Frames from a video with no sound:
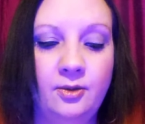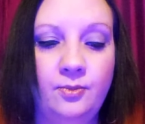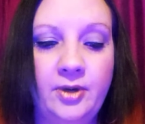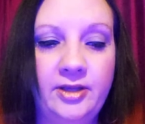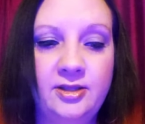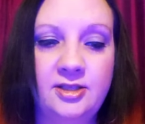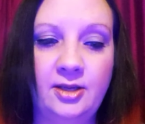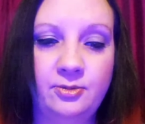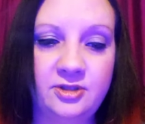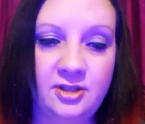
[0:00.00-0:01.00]
But the
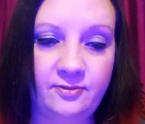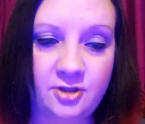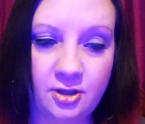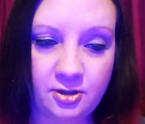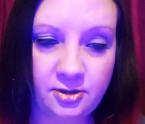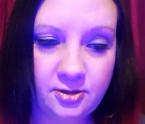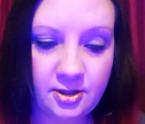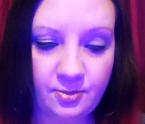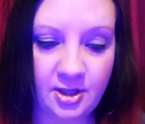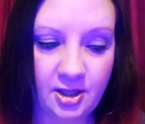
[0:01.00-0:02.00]
tables have turned.
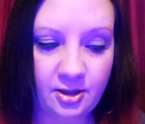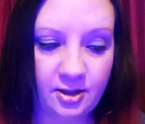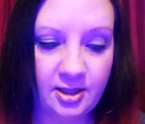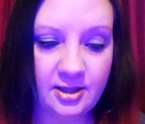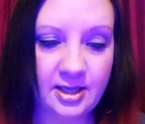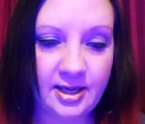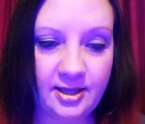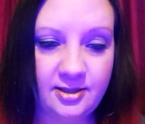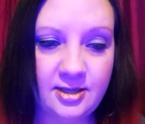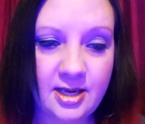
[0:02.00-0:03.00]
I'm hearing that
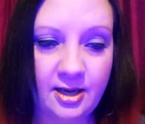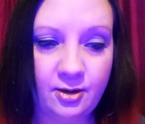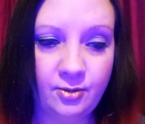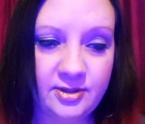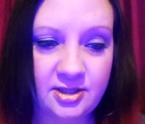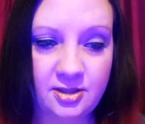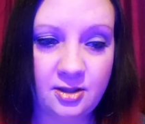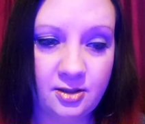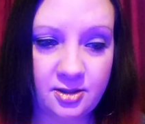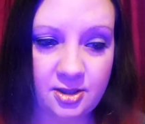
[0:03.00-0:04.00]
now it's
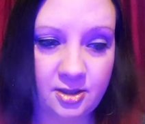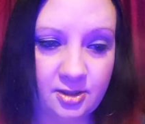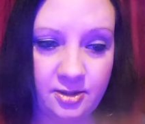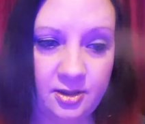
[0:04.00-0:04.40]
their turn.